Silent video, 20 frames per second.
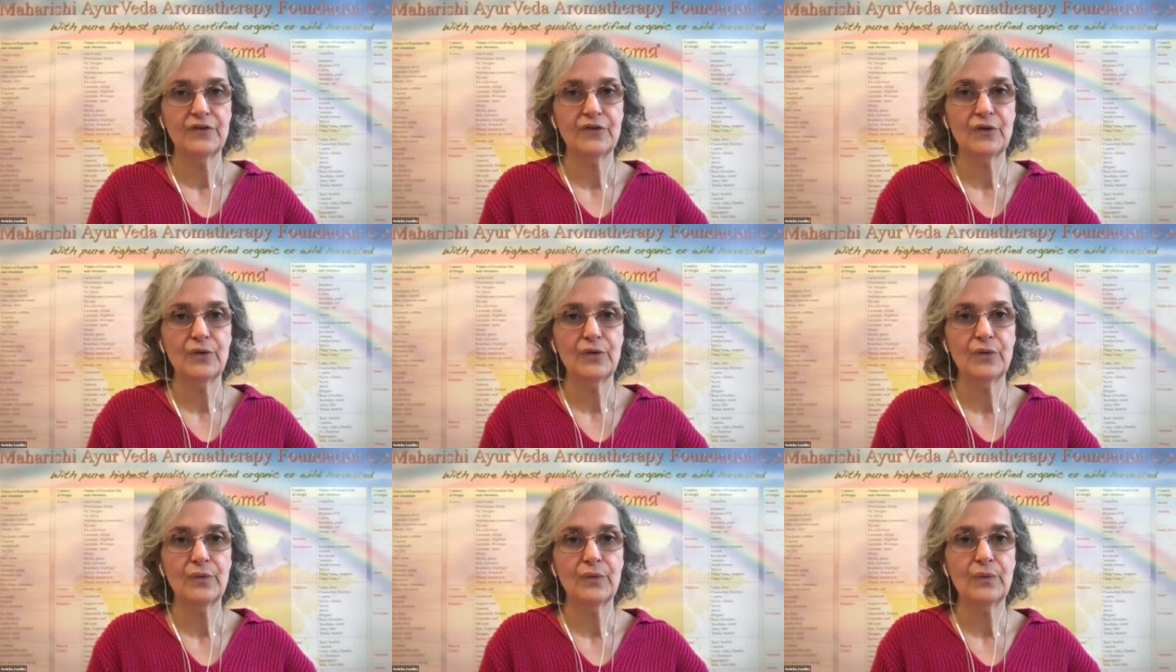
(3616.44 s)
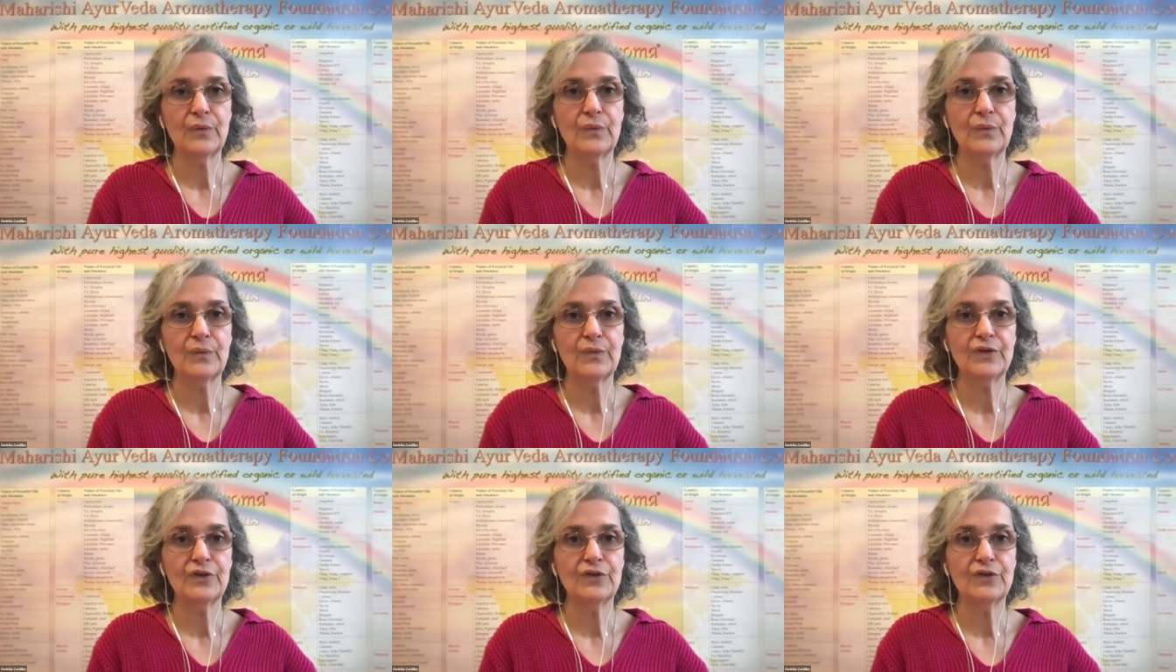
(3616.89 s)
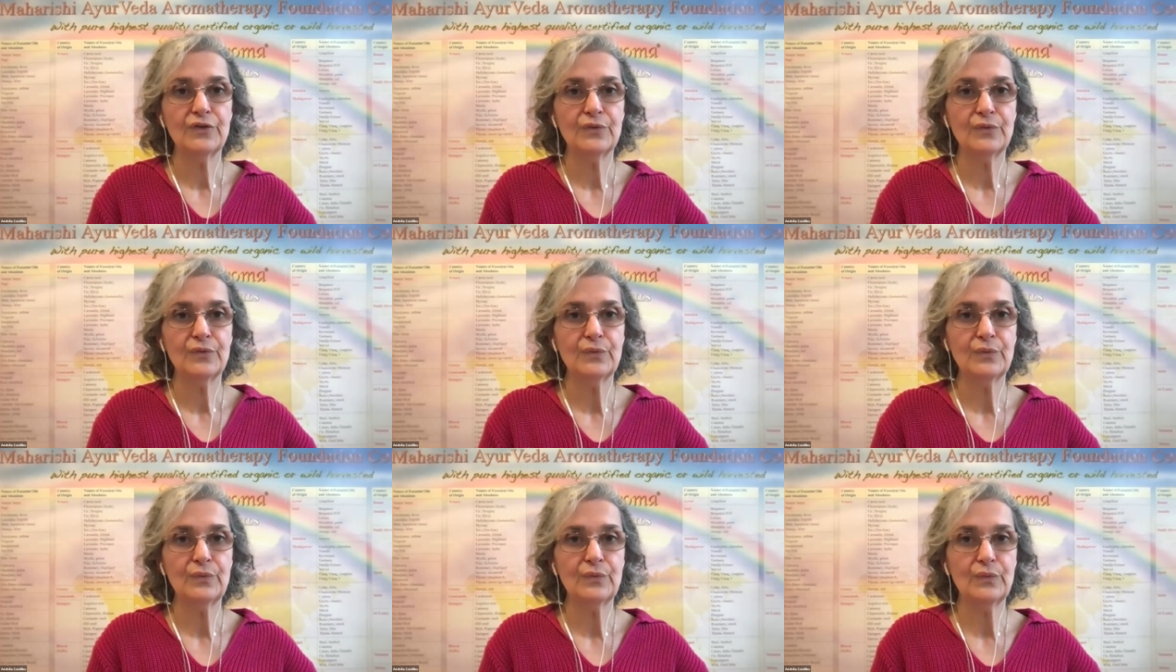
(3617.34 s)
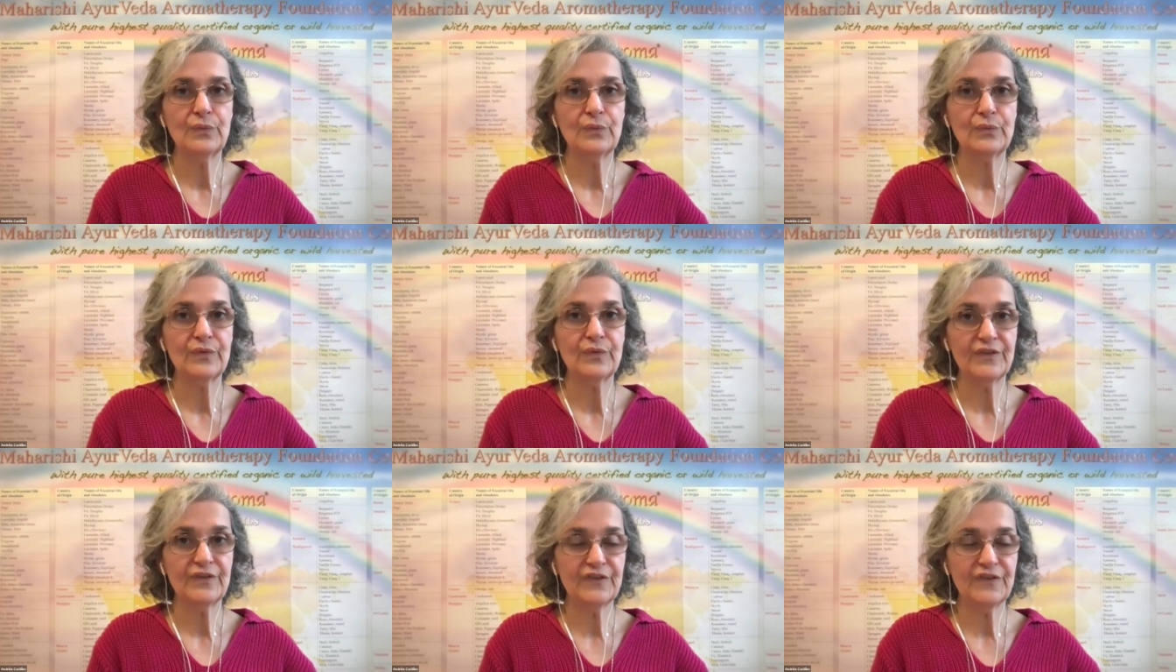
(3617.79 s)
So you
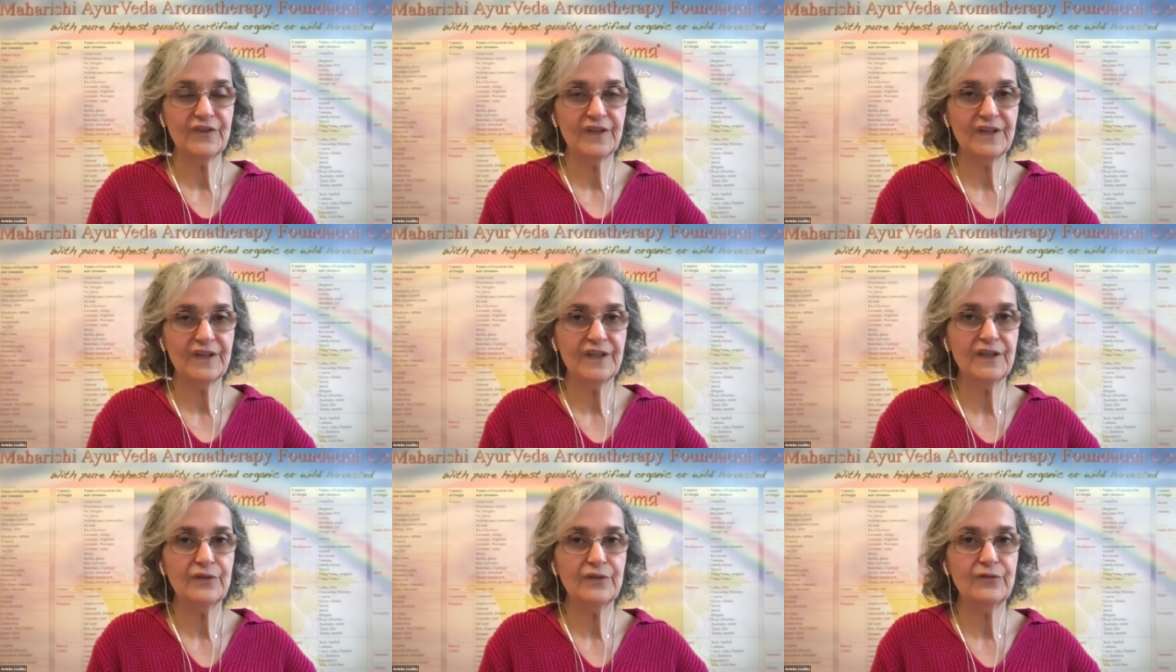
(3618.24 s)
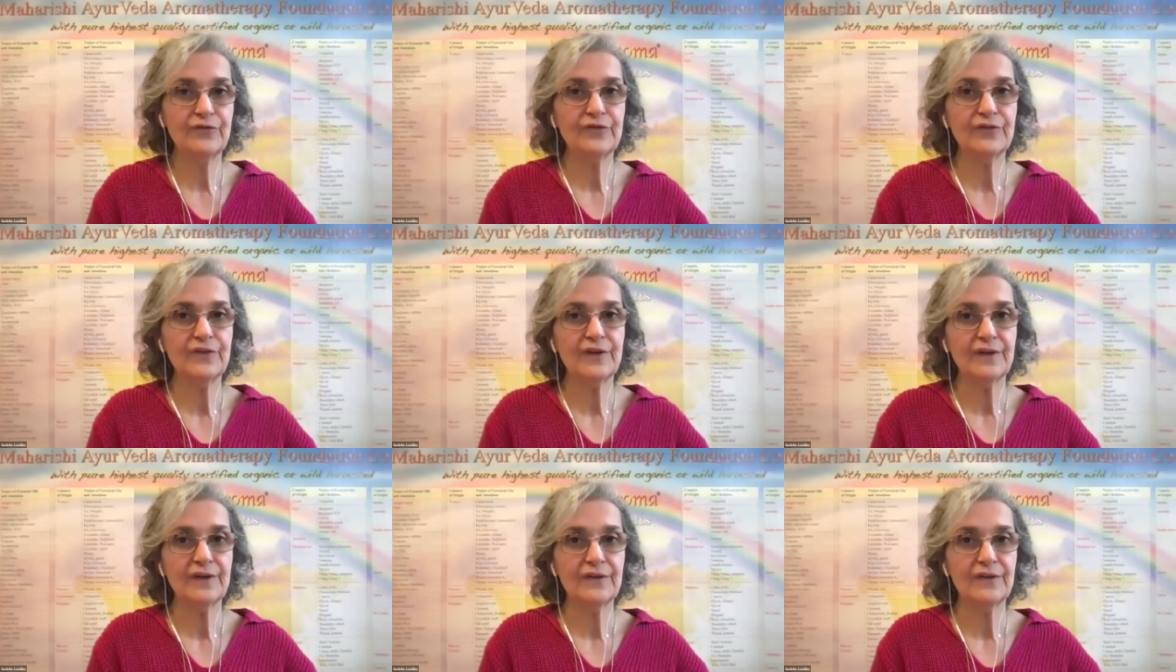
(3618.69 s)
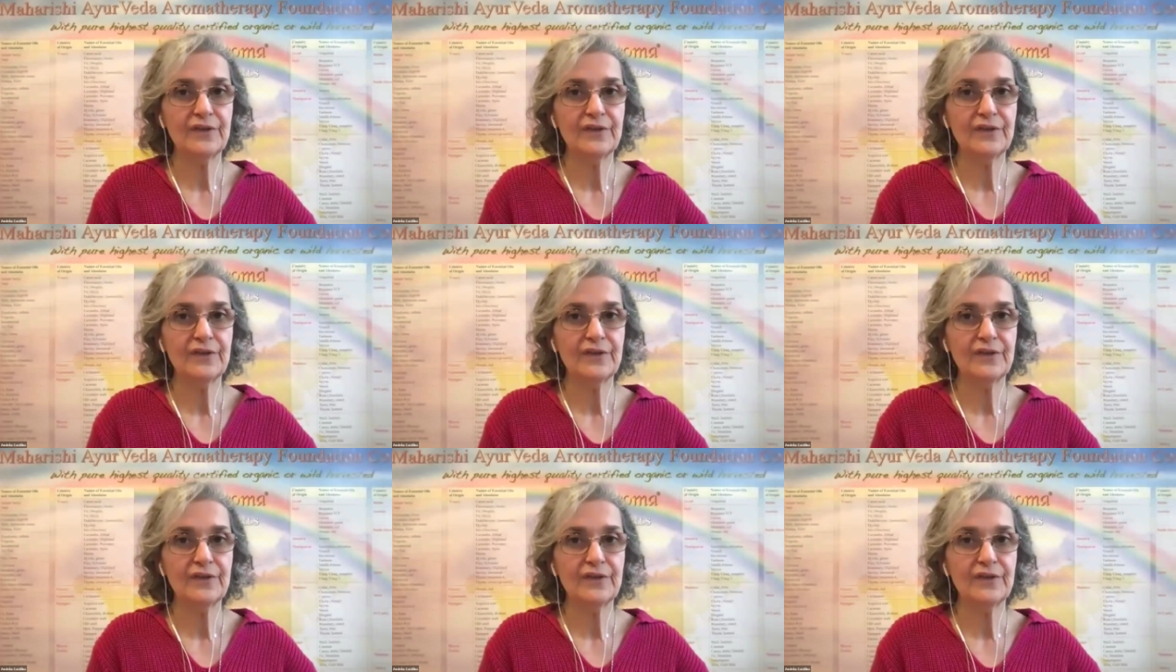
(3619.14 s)
receive